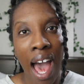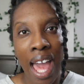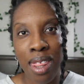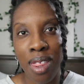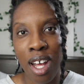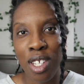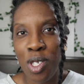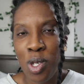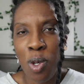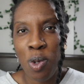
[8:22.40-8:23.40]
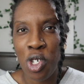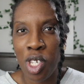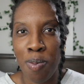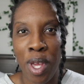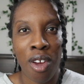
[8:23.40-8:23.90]
I thought Susie was
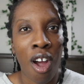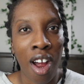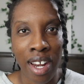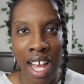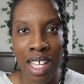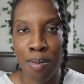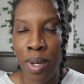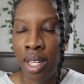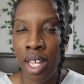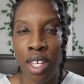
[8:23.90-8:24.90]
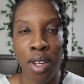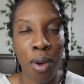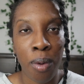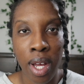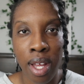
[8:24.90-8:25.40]
just being a hard ass, being like, you
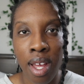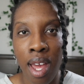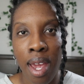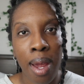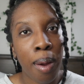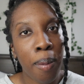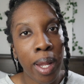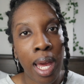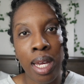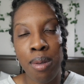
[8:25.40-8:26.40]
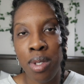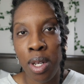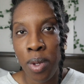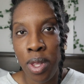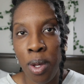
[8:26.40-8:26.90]
know what, Arabella, I am
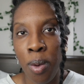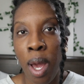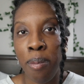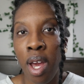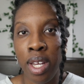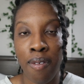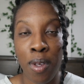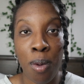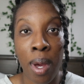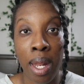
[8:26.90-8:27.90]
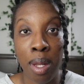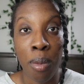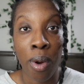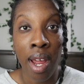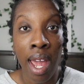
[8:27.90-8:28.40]
done with you. I'm not giving you any
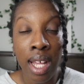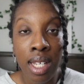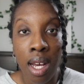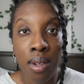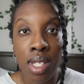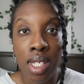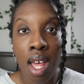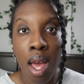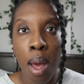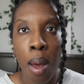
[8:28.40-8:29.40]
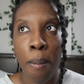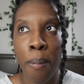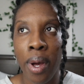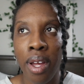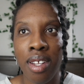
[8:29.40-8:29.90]
more handouts.
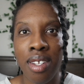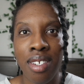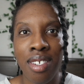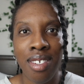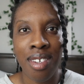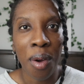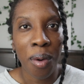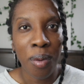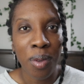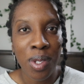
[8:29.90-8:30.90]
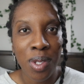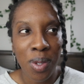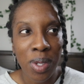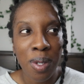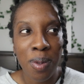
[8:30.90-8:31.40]
But no,
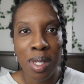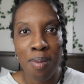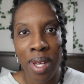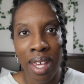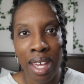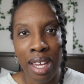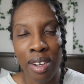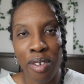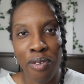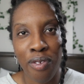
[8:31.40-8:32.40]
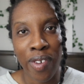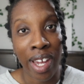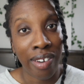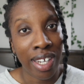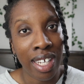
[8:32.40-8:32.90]
Susie was being
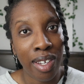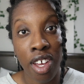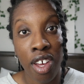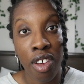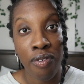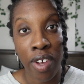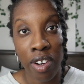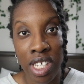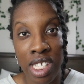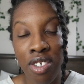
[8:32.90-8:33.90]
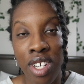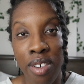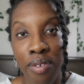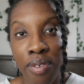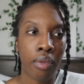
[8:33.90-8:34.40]
very, very
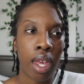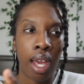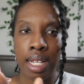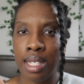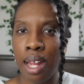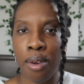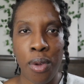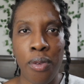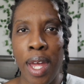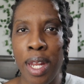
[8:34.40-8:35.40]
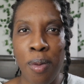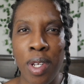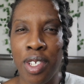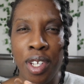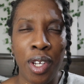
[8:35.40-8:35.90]
secretive. And I don't know if anyone
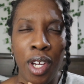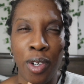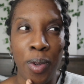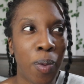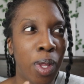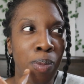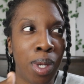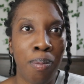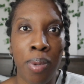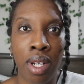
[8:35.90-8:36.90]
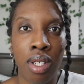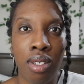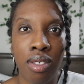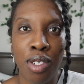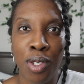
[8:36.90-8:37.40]
is going to agree with me, but
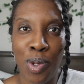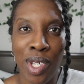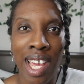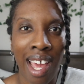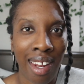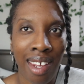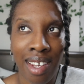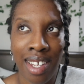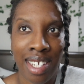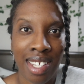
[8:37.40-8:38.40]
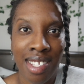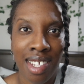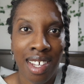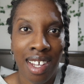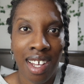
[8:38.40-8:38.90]
Susie Henny is
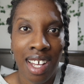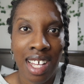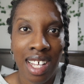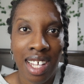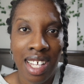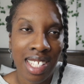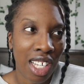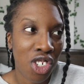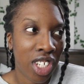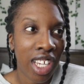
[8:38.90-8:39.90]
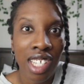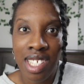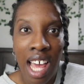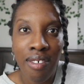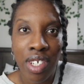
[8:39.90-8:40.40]
essentially a
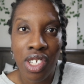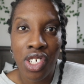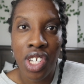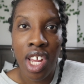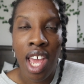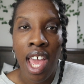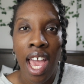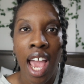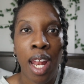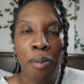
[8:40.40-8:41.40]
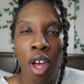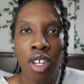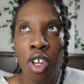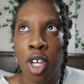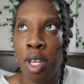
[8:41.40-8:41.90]
savage. And I'm
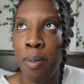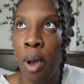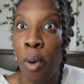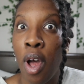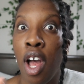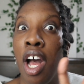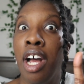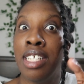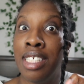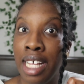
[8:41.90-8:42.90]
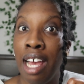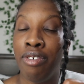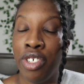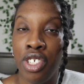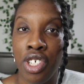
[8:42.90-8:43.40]
not talking about a
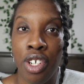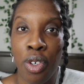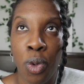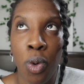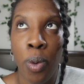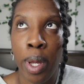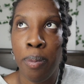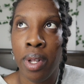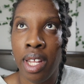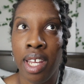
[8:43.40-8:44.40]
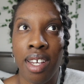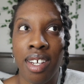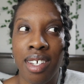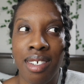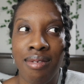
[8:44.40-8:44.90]
savage in a cool way, but like,